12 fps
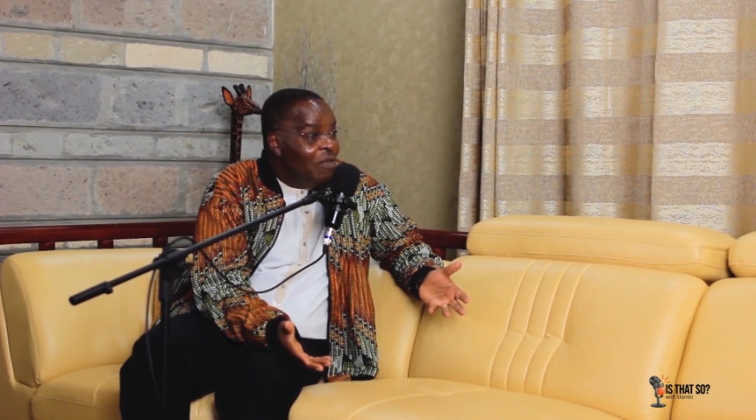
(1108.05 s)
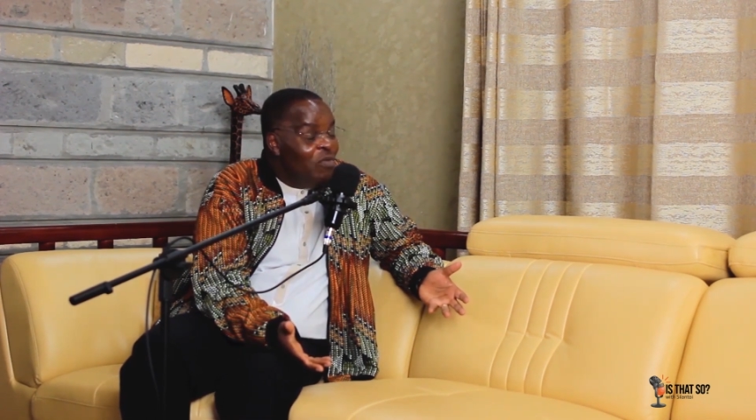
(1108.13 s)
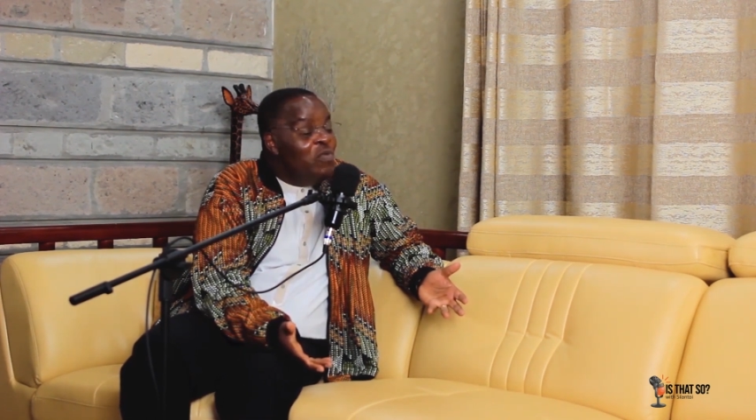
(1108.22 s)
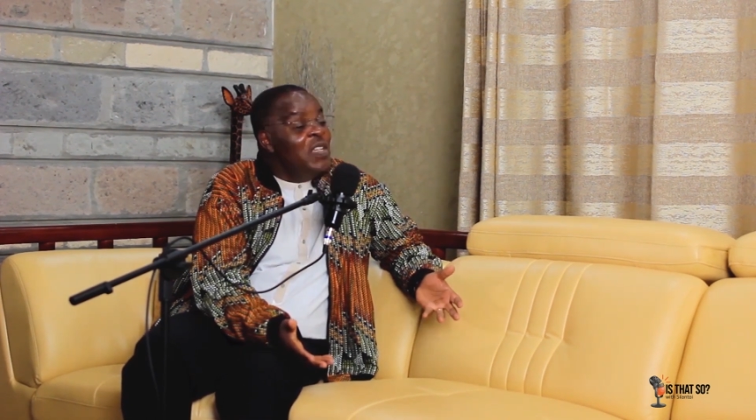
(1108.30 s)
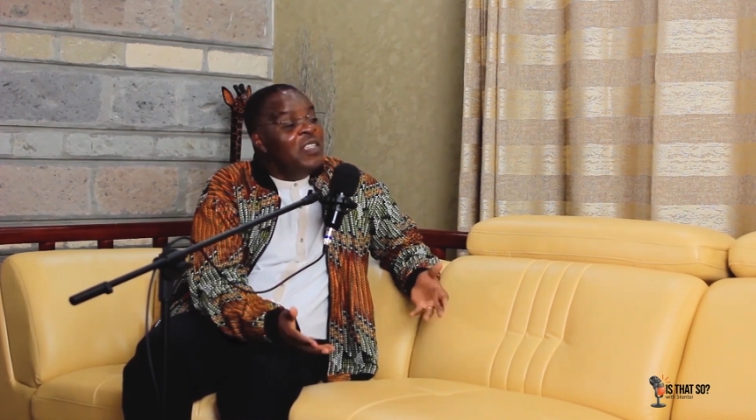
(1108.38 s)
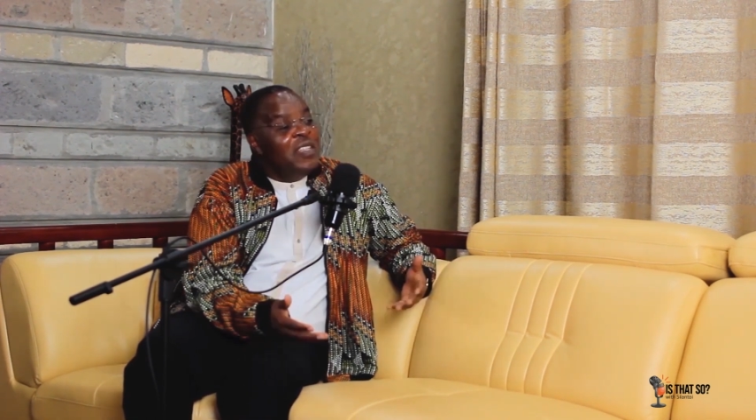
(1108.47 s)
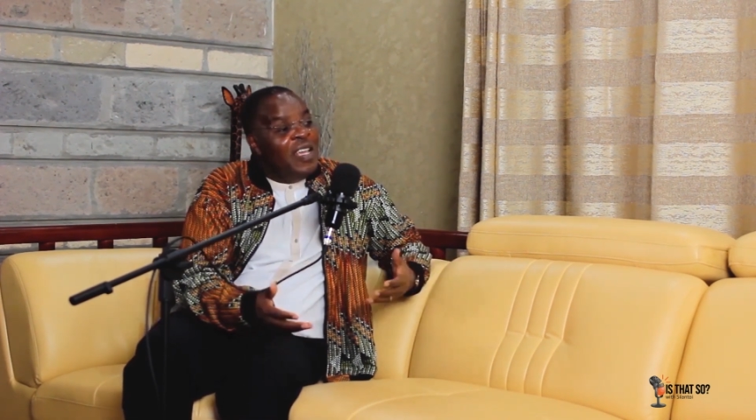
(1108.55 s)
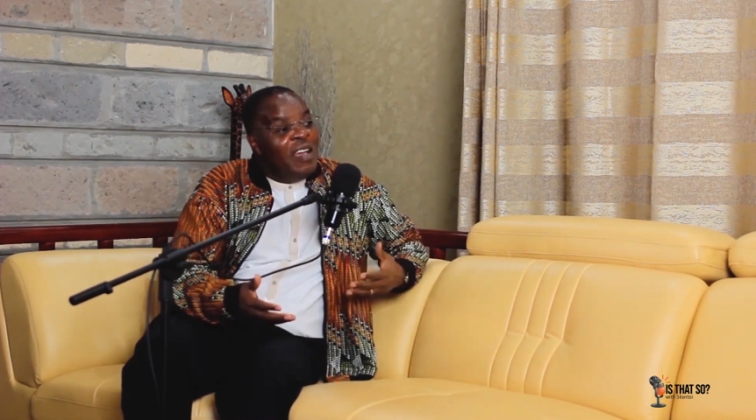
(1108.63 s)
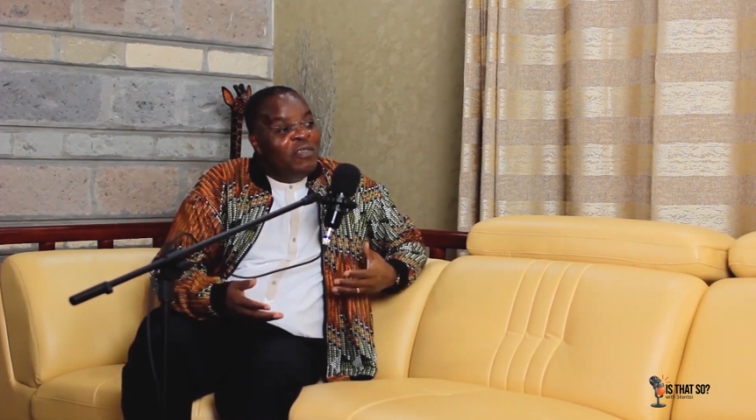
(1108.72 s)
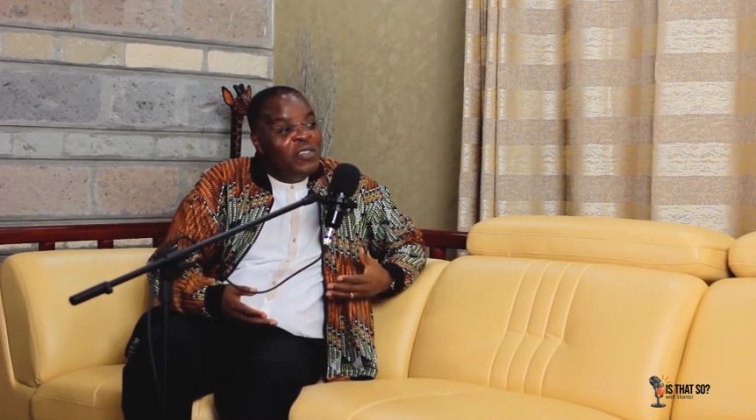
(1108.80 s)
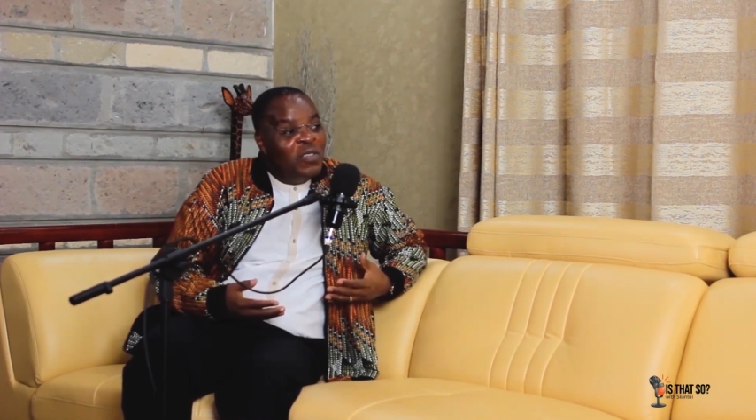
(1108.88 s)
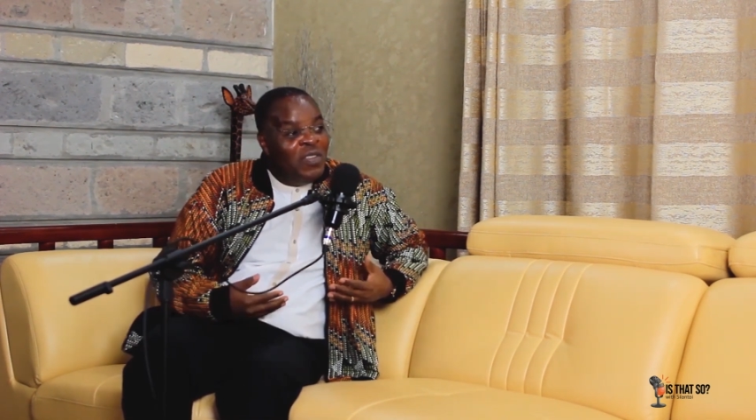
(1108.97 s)
which they
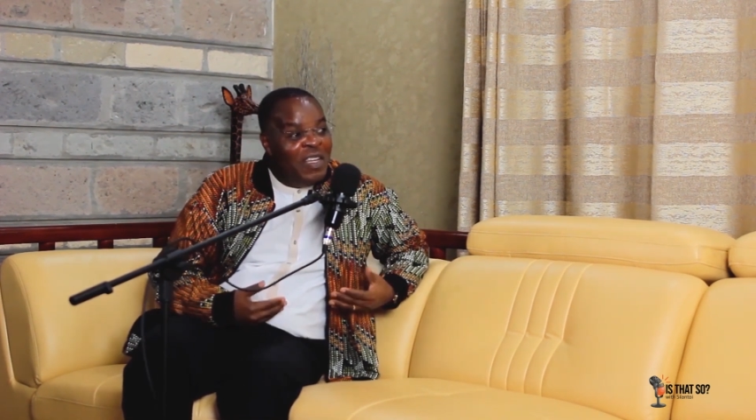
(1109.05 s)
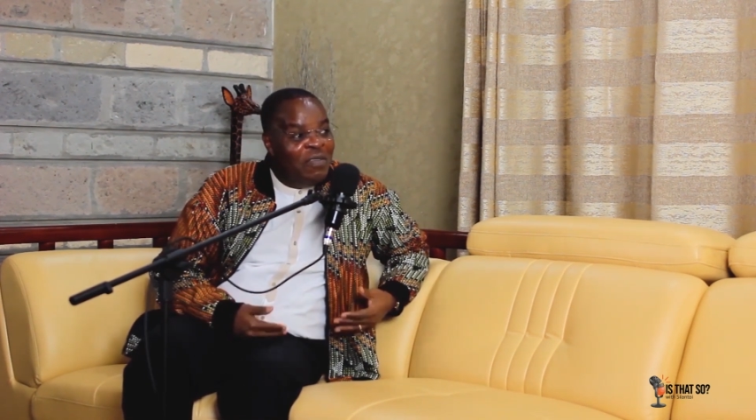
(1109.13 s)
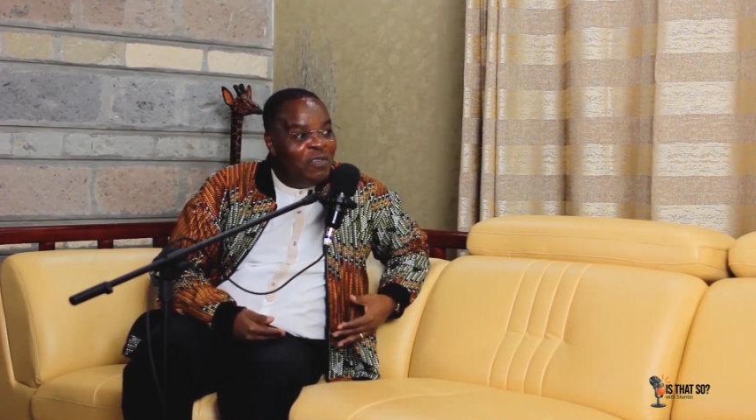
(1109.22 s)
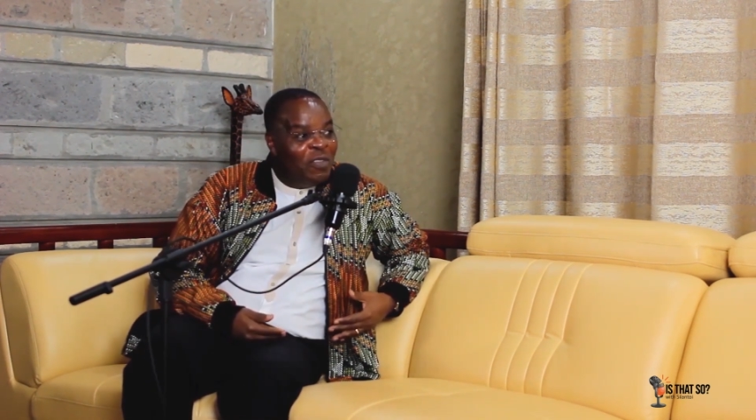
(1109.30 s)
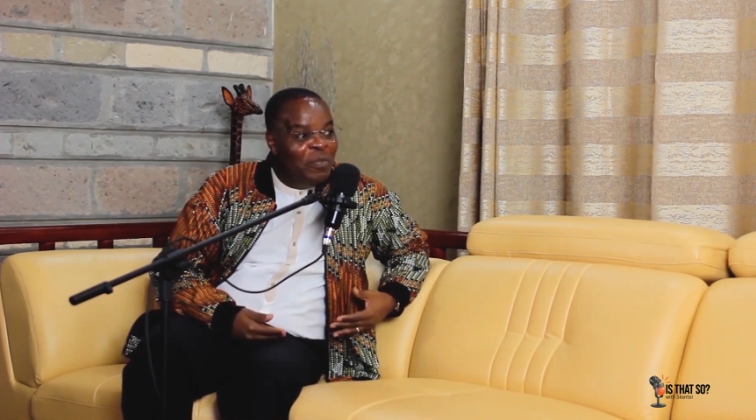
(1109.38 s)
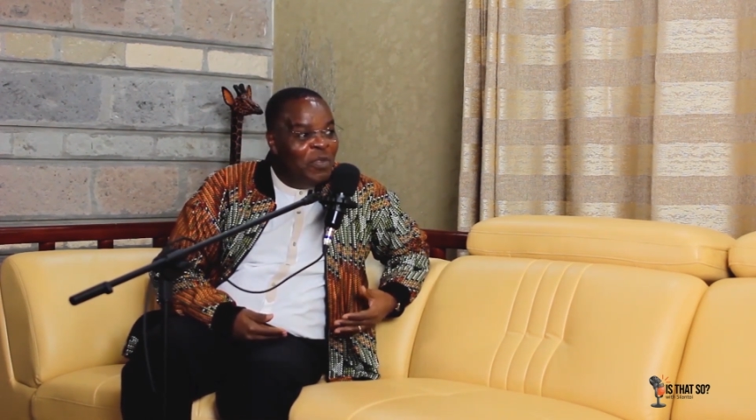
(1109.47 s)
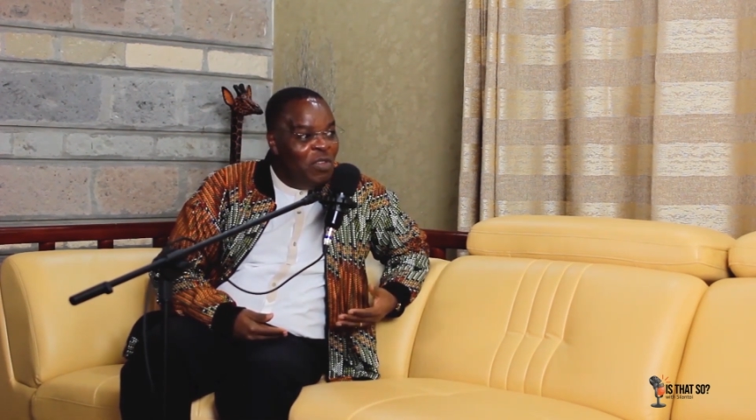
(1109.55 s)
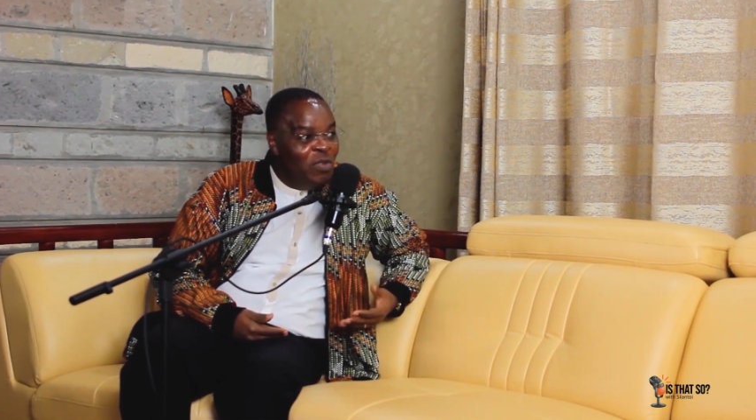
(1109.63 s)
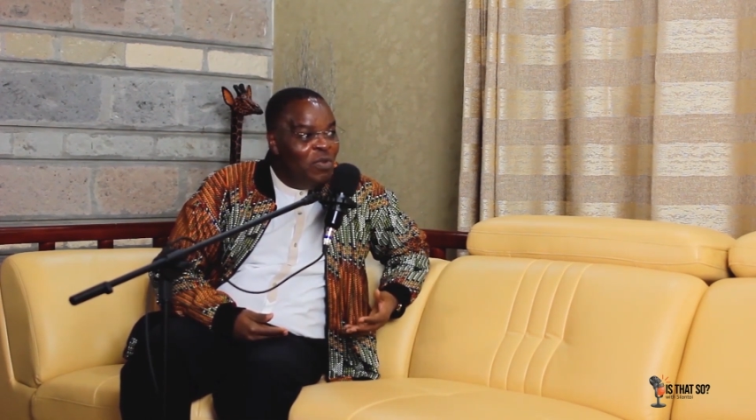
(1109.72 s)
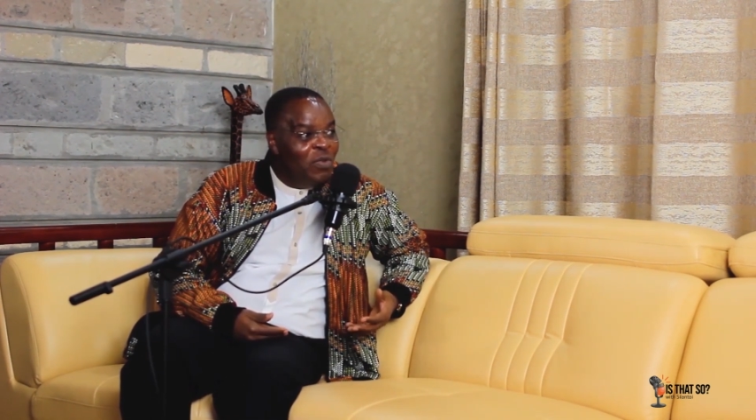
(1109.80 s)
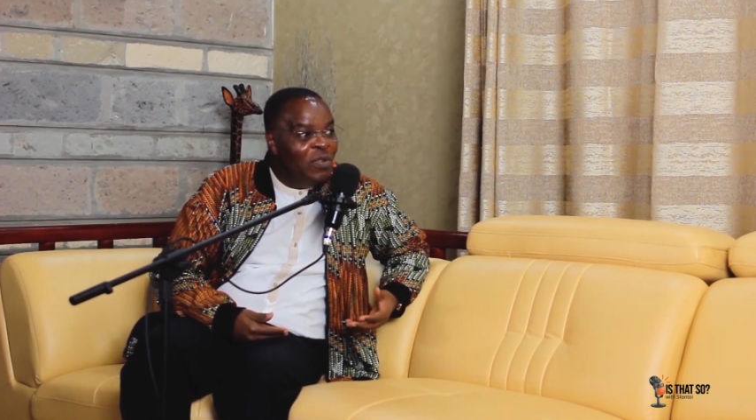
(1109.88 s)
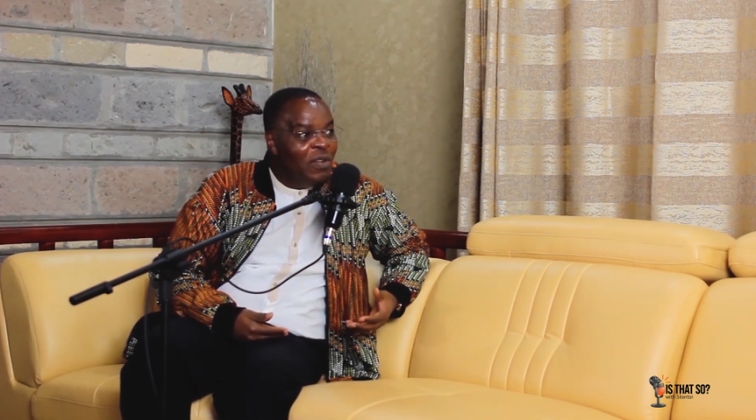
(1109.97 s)
have stolen from
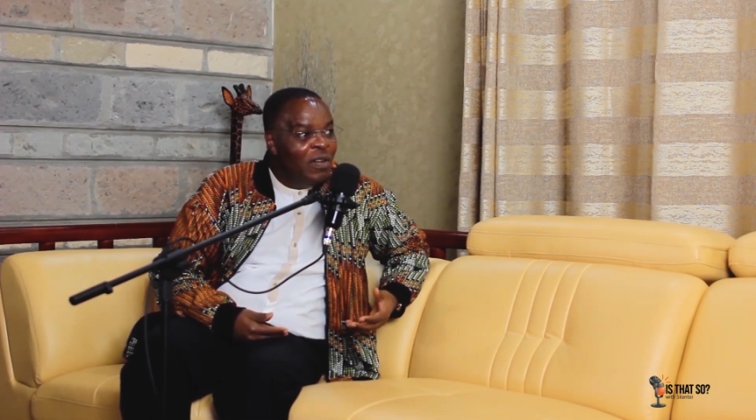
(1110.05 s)
you,